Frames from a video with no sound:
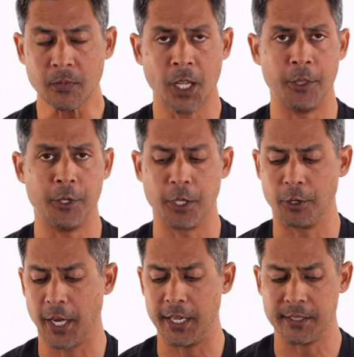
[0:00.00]
And there you go,
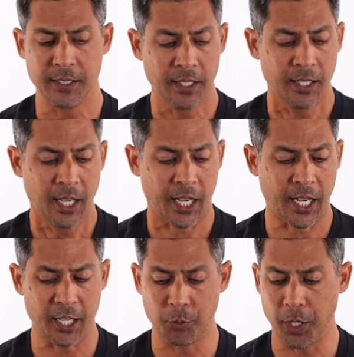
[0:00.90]
guys. I
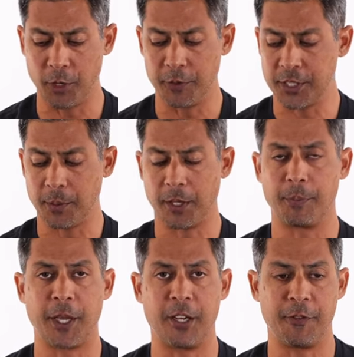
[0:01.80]
kind of went over some of the
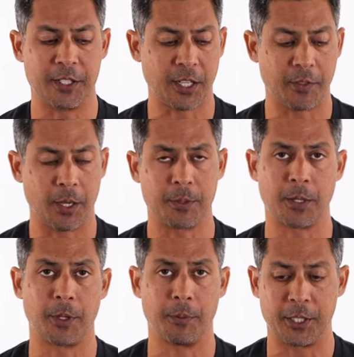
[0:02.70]
benefits of them,
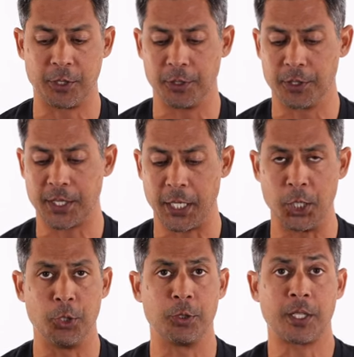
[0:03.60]
some of the materials they
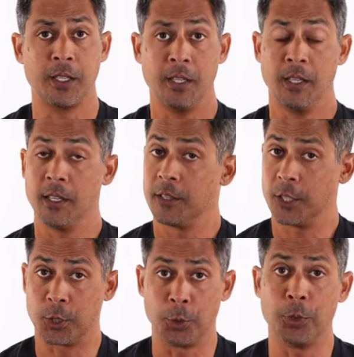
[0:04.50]
use,
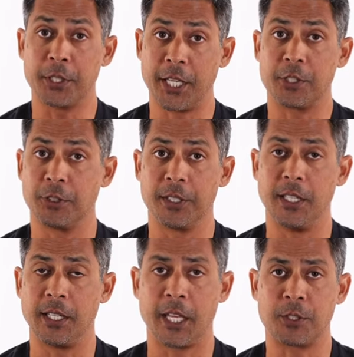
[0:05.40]
the tools that you'll
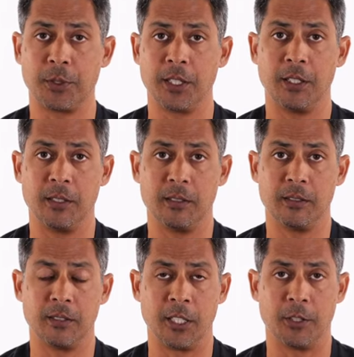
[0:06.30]
need. That's really,
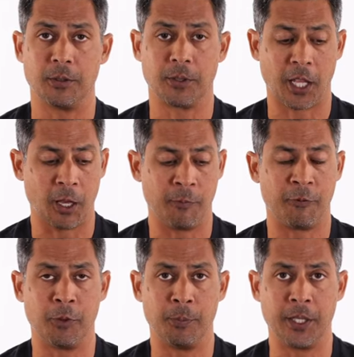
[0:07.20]
you know, the
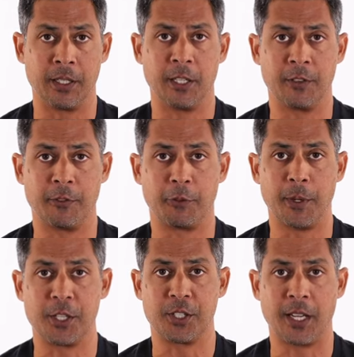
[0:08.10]
helpful bit of
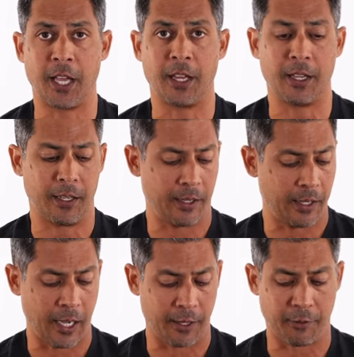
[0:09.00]
information out,
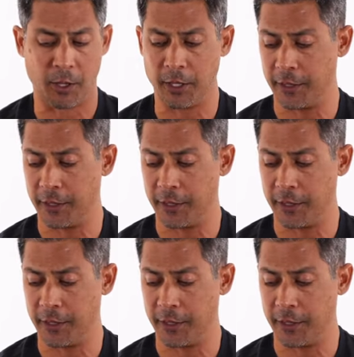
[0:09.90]
out of all